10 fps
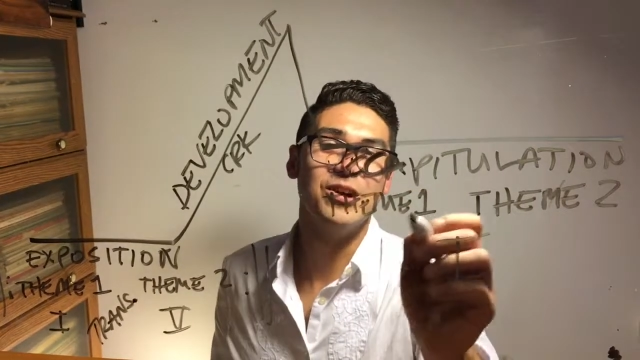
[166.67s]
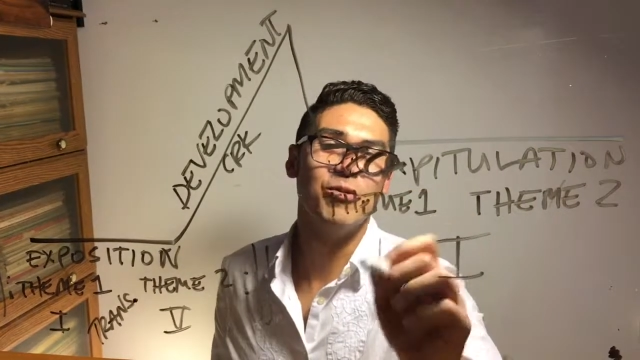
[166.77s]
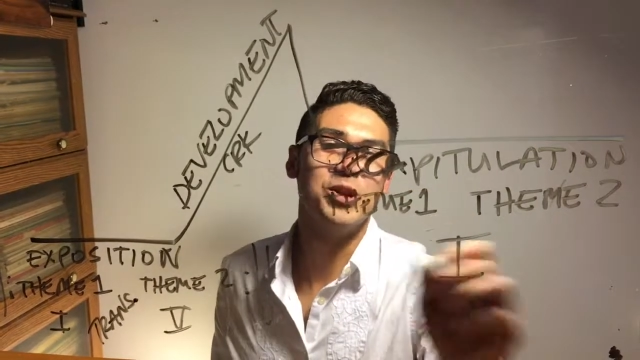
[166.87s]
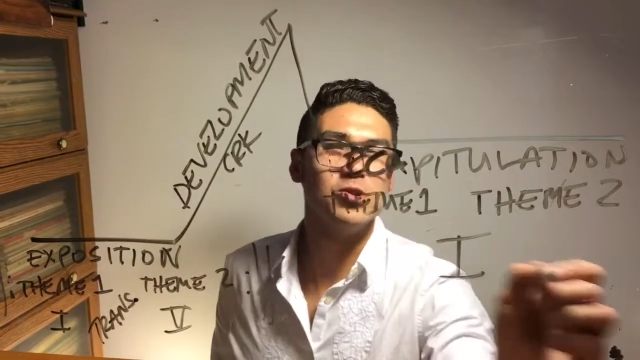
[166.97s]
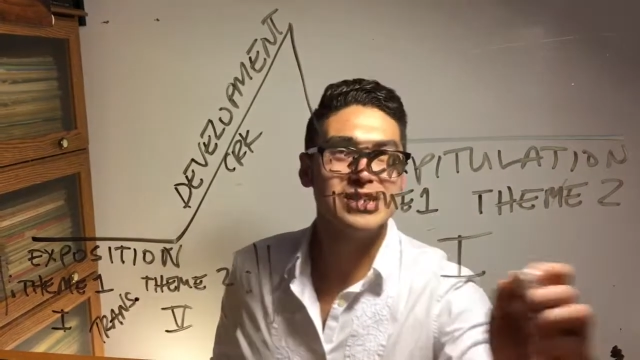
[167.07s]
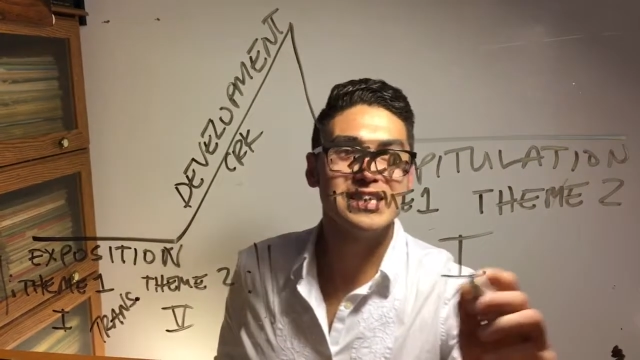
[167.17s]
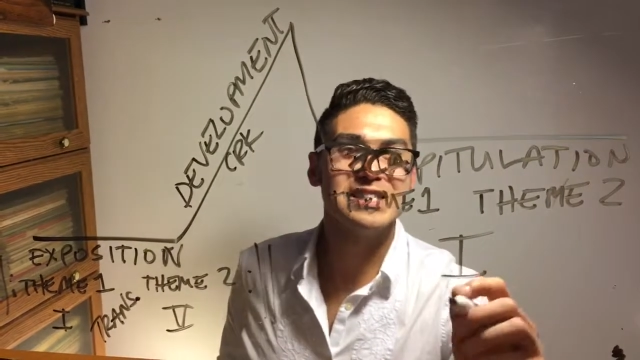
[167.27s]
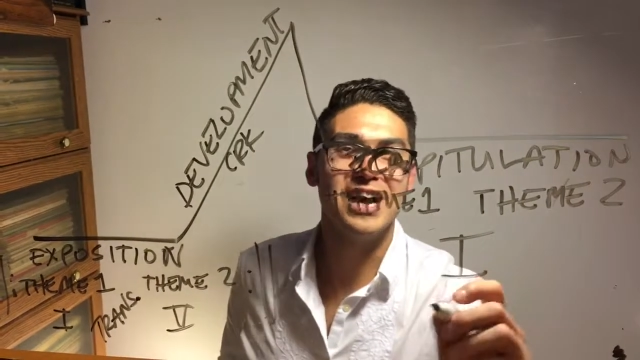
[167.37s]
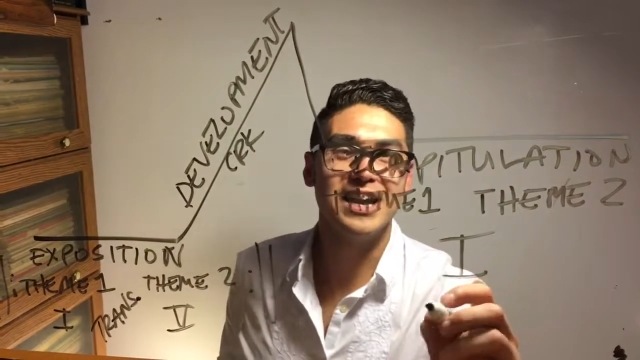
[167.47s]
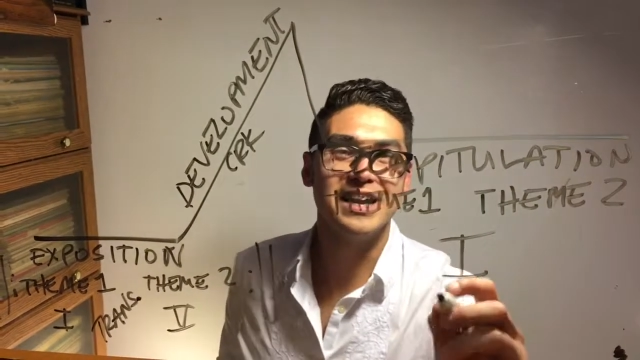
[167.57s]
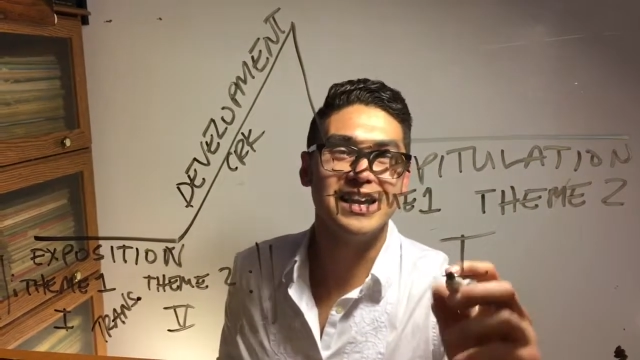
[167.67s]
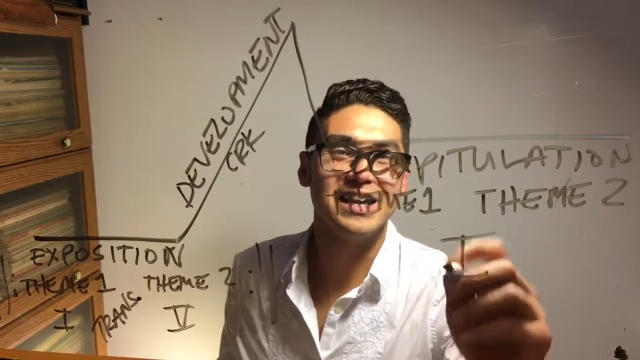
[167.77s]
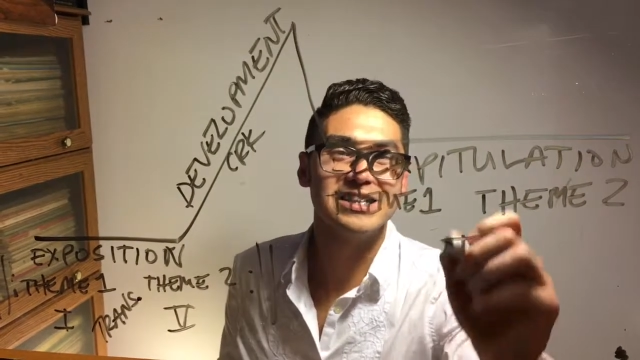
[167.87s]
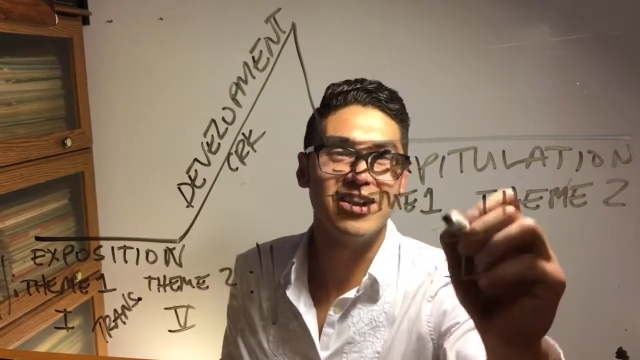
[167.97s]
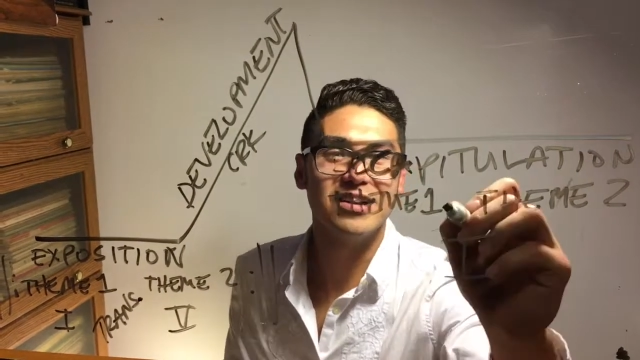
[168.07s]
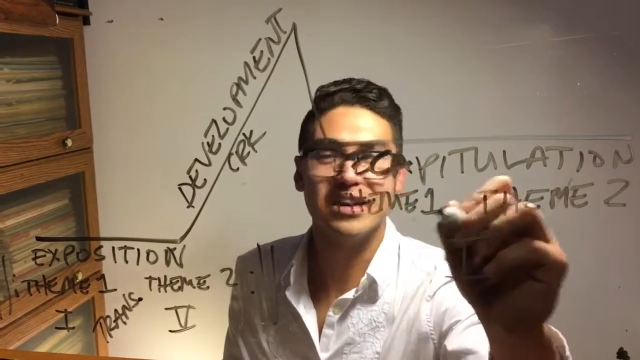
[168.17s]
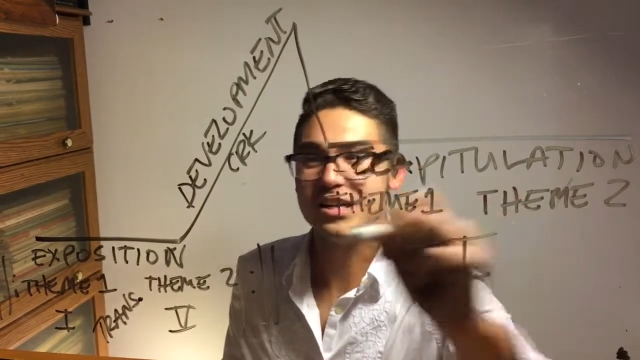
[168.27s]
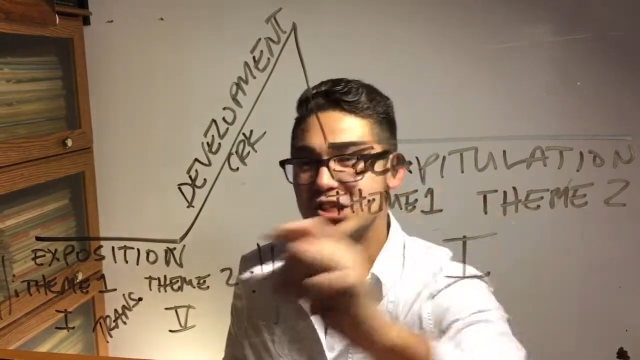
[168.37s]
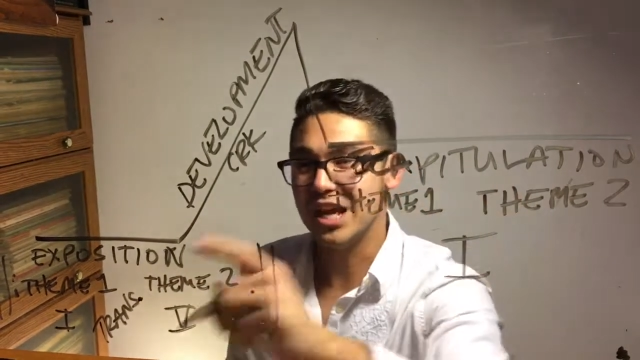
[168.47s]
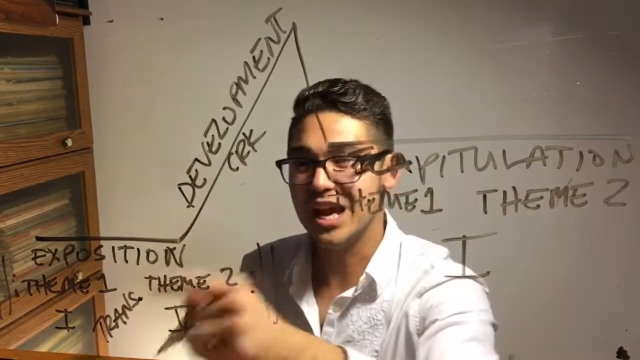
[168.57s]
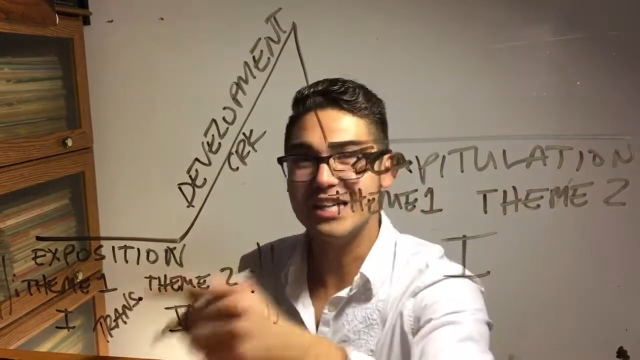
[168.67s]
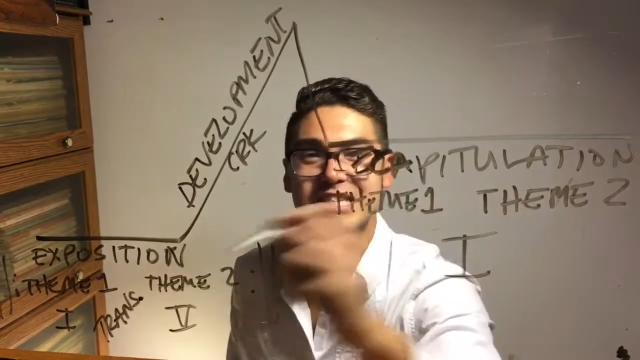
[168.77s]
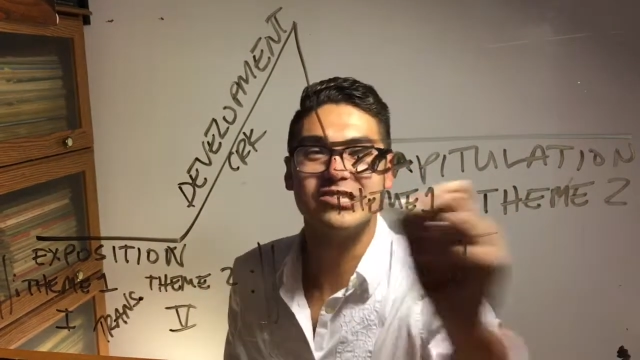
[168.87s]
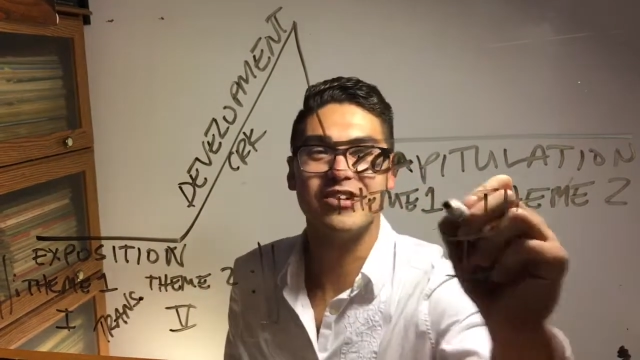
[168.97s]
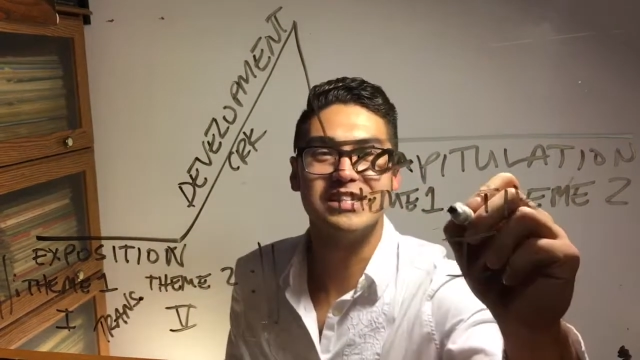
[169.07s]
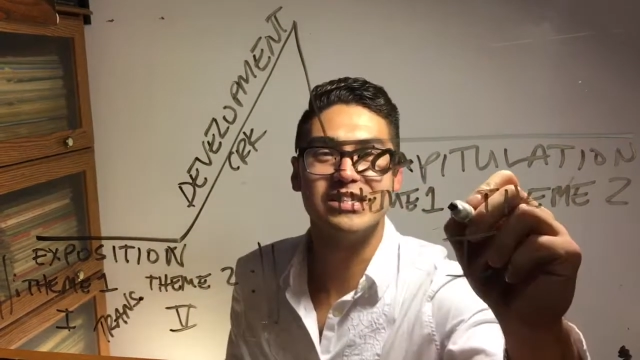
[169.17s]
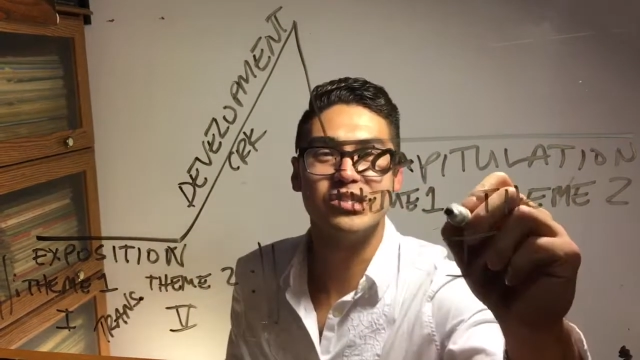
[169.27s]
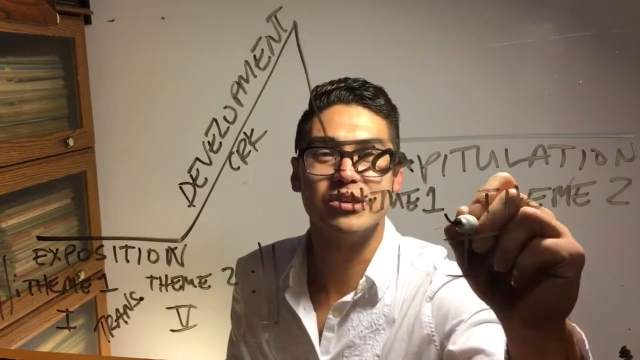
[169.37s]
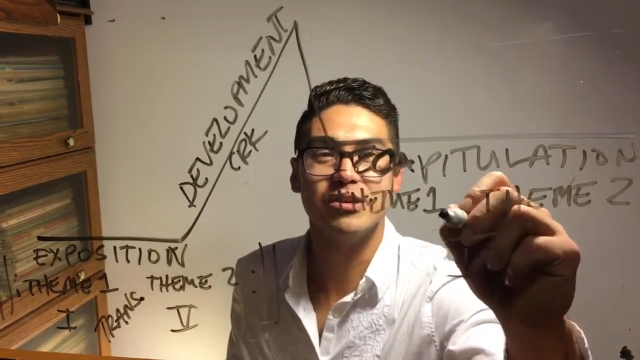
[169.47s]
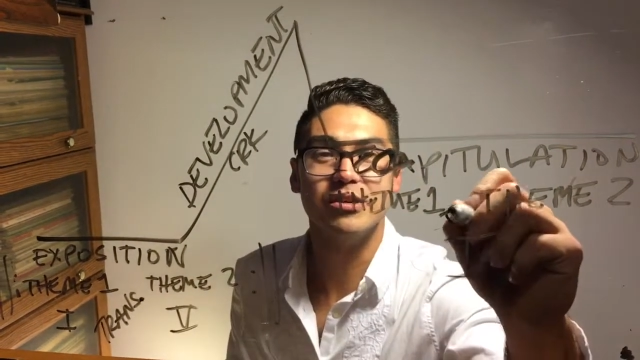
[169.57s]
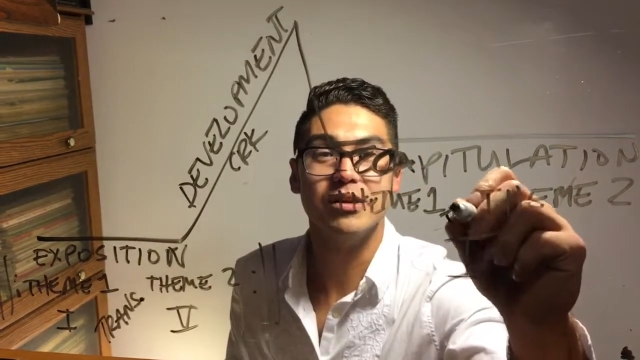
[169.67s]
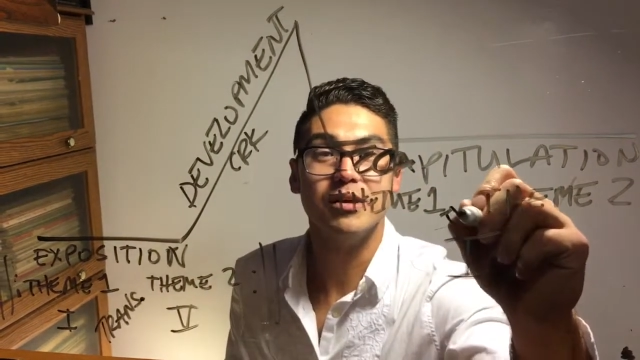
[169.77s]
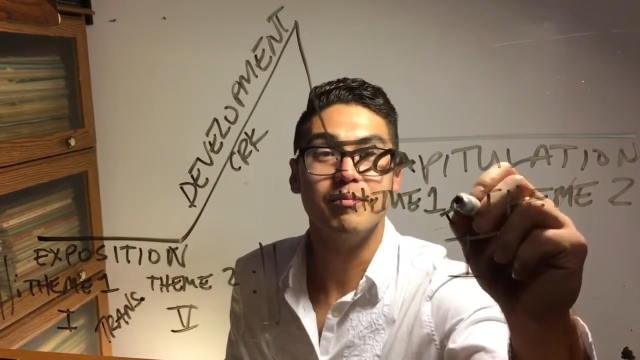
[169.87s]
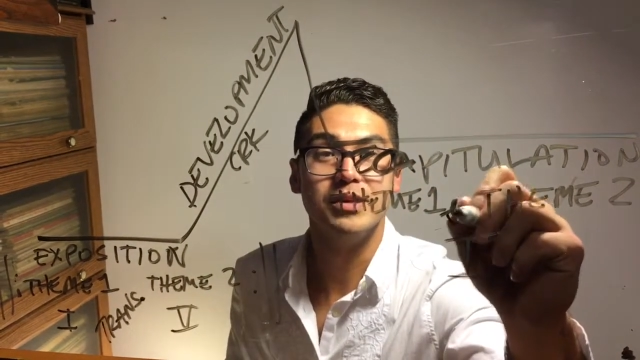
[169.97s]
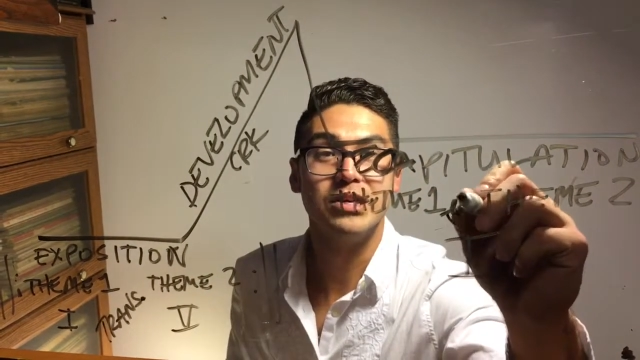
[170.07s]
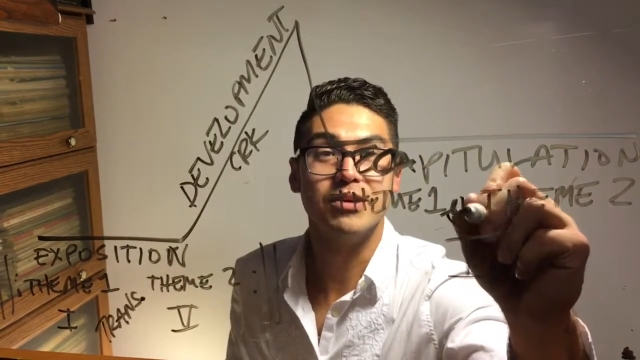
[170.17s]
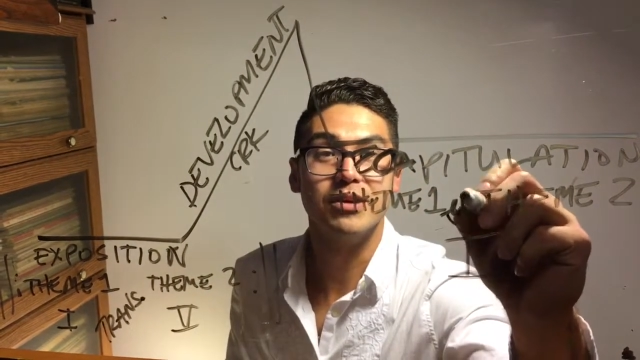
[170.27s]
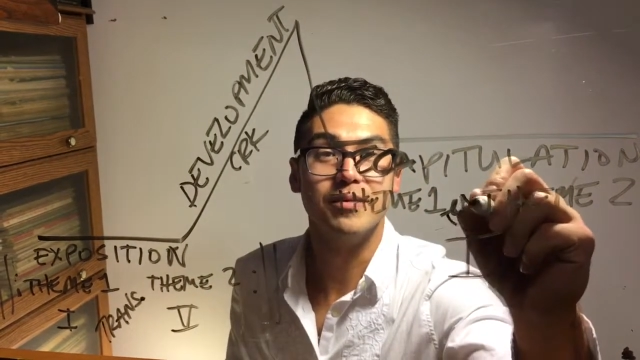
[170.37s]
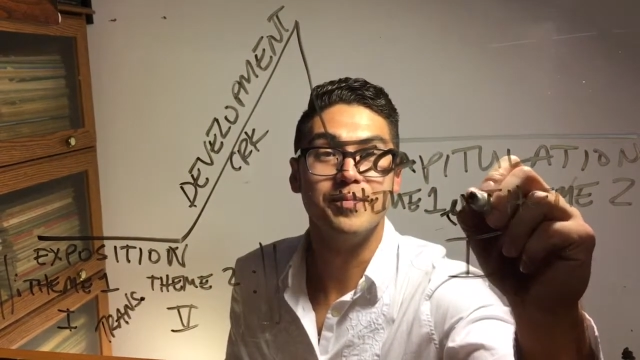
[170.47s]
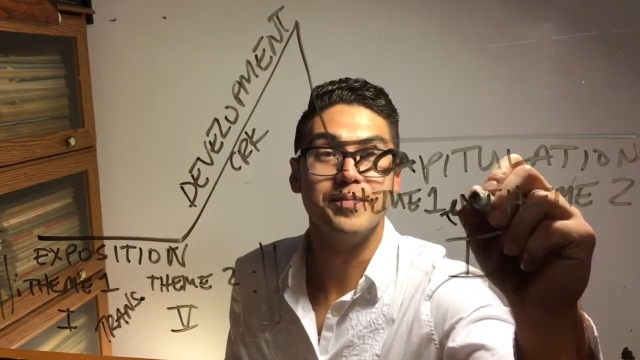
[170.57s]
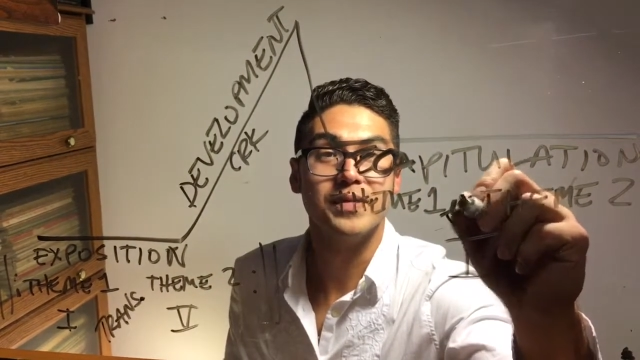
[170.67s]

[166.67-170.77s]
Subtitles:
when you're just in tonic, it's going to change the transitional material.